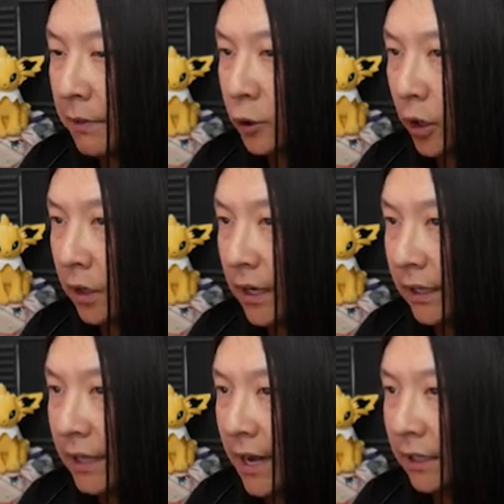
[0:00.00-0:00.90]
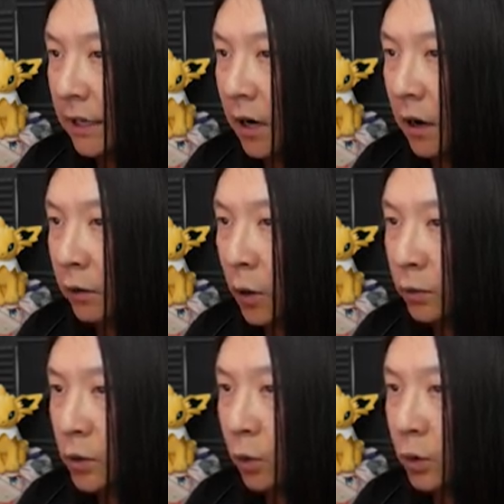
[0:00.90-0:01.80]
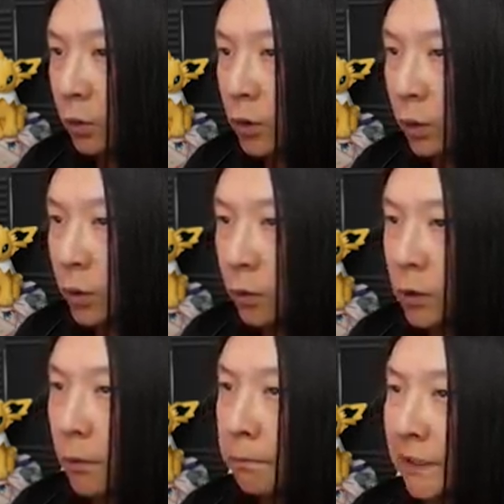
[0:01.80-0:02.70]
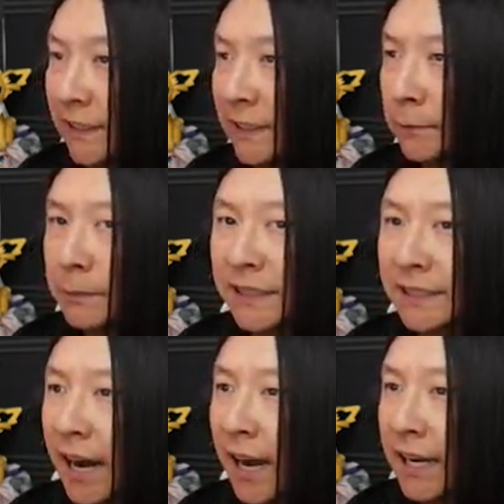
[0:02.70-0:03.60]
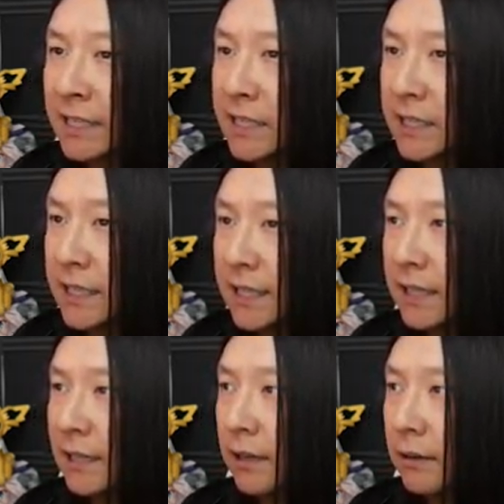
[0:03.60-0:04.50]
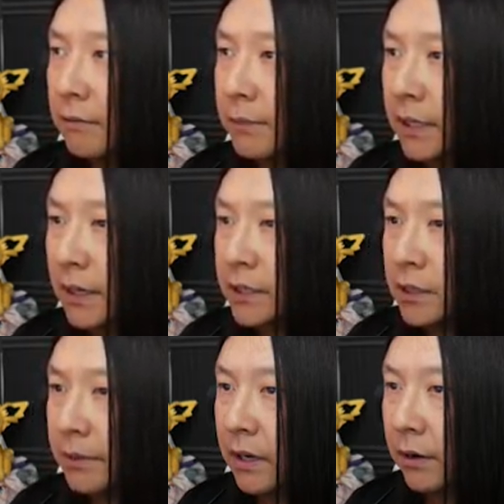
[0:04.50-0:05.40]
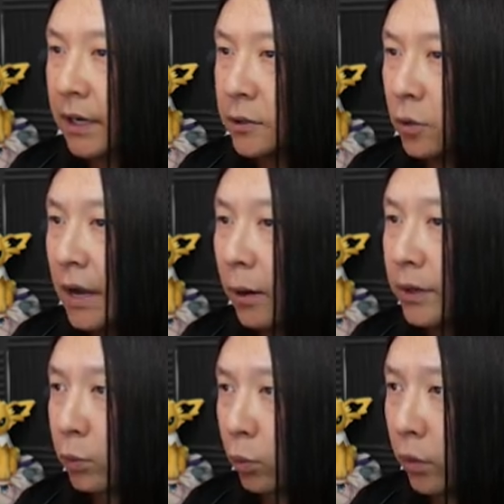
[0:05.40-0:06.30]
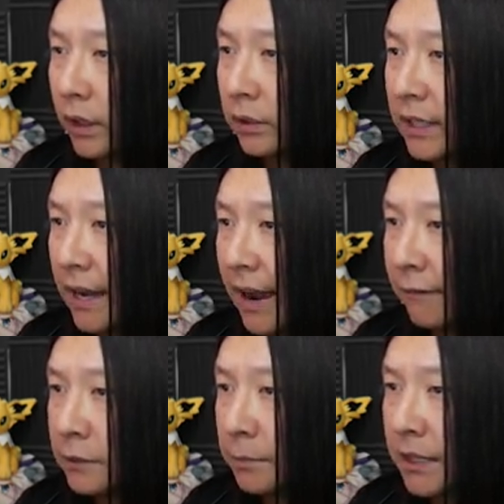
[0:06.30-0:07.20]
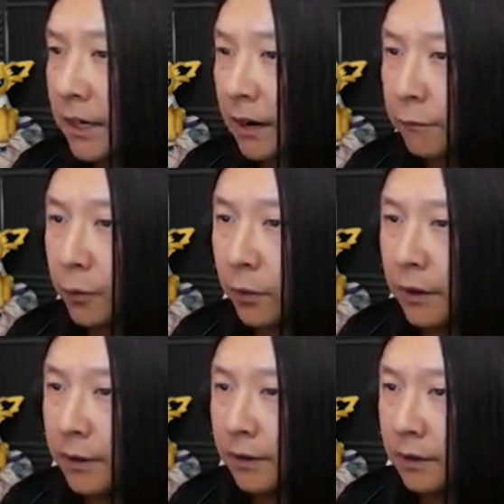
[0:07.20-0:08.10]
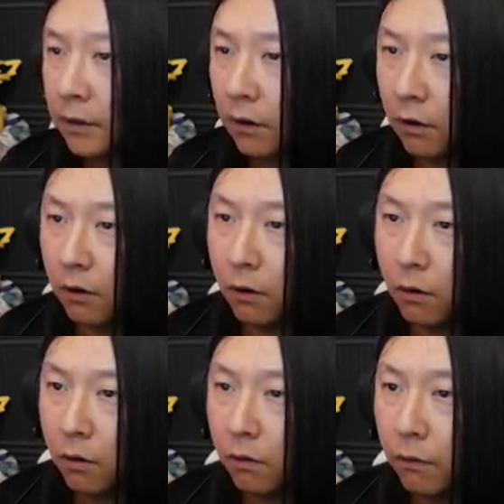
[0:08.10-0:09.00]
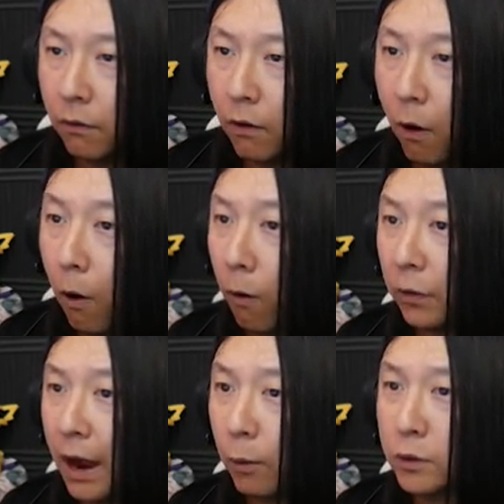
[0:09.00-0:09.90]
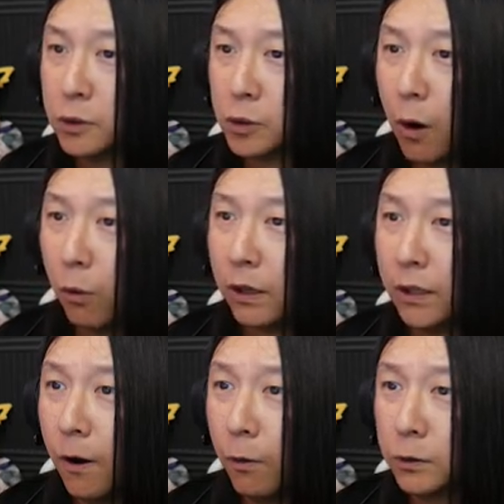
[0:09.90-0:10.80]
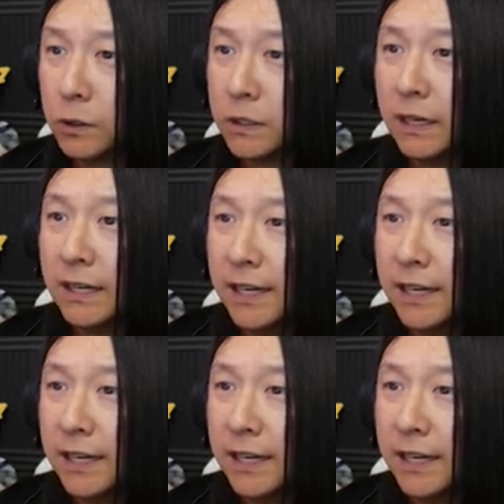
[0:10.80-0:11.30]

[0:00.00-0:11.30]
of my truck gonna hit that? Oh, don't. Please be nice. Be nice to me. Okay, so now we really have to be careful with the, oh, that was so close.